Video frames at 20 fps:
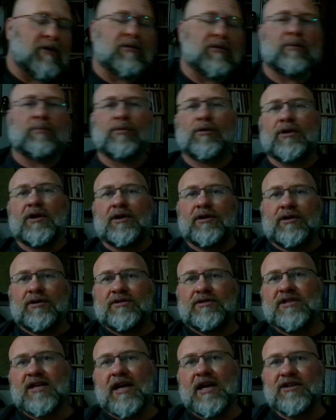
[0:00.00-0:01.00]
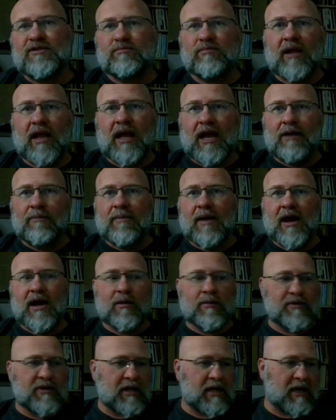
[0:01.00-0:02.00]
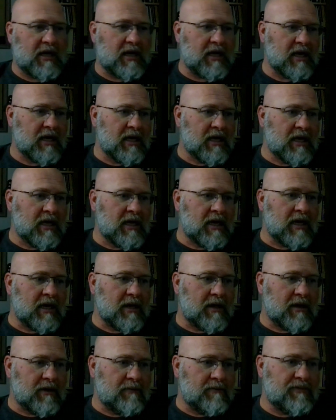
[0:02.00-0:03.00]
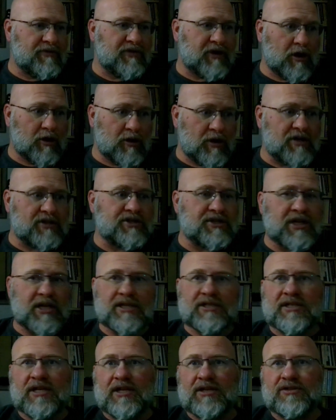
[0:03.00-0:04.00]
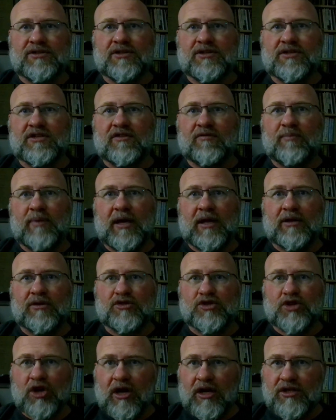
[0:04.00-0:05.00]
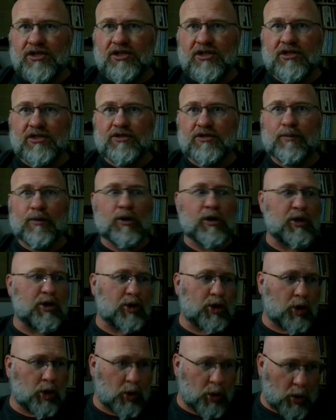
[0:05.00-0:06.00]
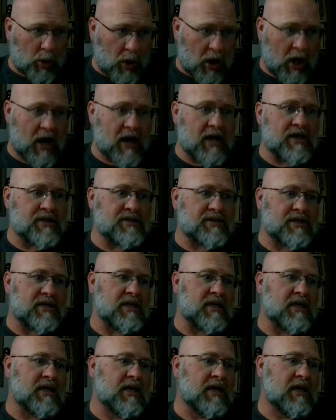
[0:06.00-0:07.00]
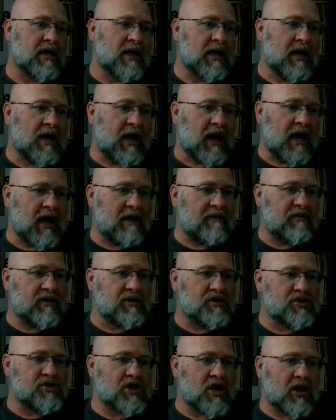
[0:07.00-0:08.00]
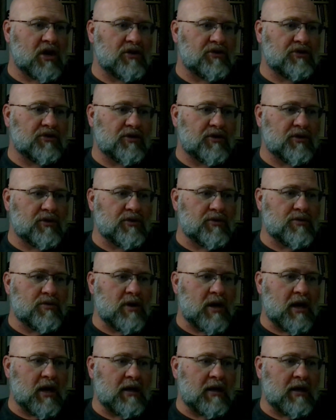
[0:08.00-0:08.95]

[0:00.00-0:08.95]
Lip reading: pretty good sized black bear with that. 36 inches of penetration is pretty crazy, having shot through